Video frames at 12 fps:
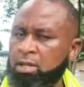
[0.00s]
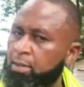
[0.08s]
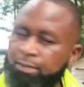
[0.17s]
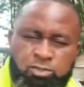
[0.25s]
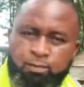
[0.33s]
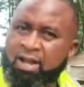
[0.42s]
The
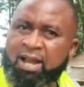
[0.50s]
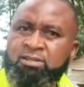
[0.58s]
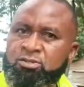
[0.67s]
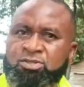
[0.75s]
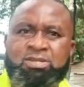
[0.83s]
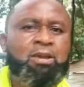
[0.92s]
meet my
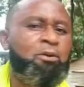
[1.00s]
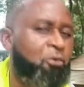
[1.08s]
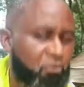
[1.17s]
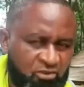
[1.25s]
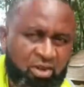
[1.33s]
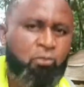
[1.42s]
country and say,
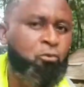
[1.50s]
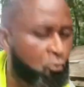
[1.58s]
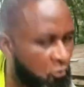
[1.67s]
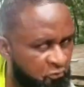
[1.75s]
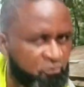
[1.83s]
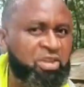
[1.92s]
she
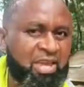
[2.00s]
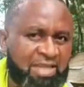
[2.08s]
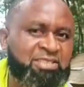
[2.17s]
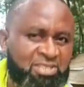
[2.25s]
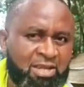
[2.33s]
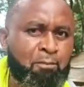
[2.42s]

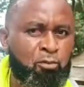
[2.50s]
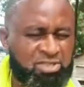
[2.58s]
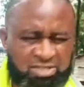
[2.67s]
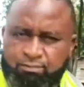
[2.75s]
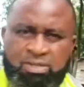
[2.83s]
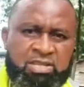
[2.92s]
Kofia J
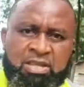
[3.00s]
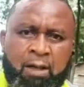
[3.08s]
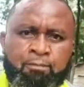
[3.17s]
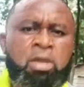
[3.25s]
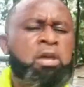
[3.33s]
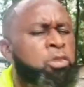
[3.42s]
Multimedia.
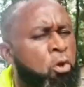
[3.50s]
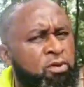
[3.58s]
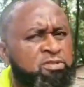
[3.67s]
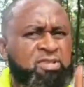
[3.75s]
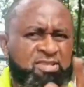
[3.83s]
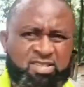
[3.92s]
No,
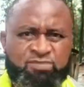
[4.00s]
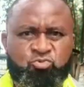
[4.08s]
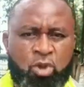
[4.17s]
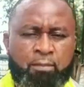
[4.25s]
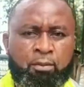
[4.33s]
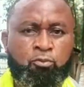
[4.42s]
we say
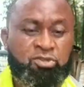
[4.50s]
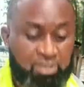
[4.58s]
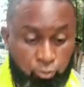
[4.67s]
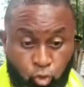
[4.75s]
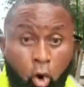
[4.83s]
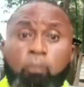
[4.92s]
subscribe because
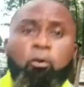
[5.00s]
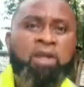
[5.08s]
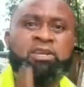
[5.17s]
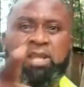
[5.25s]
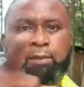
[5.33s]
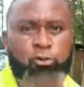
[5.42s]
say to
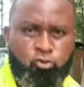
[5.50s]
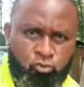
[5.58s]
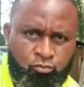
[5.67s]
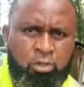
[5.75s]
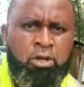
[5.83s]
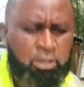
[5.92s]
one need a bit
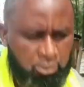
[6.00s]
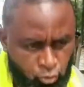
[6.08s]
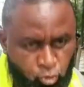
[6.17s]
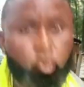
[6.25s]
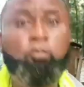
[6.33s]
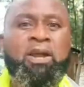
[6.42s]
too.
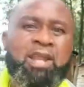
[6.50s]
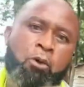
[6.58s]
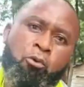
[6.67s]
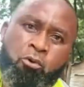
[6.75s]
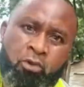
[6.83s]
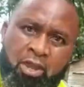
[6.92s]
You too man, I
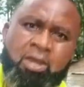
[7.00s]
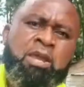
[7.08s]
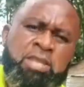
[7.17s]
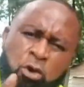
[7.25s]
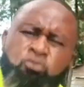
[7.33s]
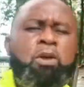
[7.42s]
will hear.
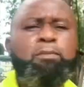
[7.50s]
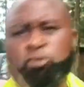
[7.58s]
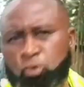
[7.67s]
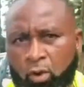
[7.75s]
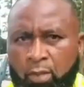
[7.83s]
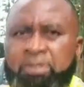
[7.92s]
No, you
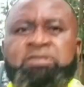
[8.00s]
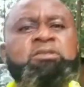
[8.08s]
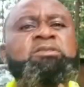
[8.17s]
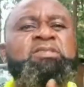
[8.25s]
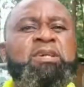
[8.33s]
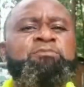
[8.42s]
have been
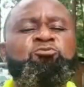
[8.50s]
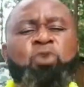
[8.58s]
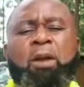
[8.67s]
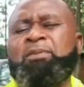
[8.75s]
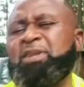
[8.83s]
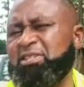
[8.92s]
to
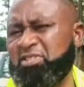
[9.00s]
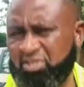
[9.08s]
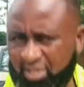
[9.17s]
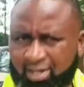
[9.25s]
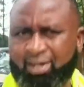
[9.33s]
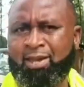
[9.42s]
subscribe and I
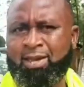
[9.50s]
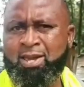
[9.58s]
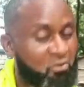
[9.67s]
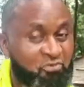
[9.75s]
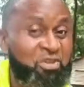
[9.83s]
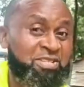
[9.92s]
share.
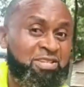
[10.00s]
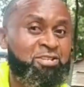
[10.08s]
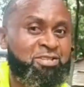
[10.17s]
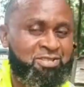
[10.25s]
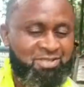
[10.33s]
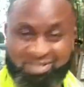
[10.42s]
Kofia
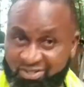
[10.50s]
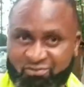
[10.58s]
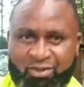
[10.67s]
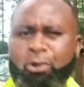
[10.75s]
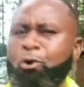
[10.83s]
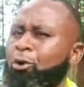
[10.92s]
J
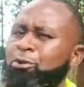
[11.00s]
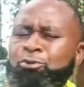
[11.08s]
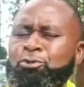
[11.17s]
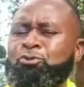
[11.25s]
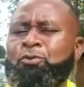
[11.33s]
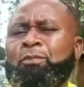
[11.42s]
TV on
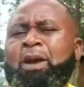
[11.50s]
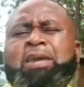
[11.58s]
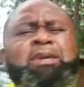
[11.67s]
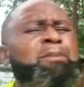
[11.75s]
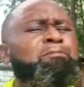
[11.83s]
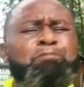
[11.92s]
YouTube.
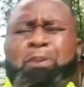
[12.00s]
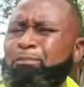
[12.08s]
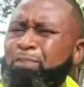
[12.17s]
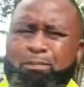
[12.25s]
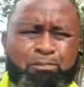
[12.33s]
Hey, Dr.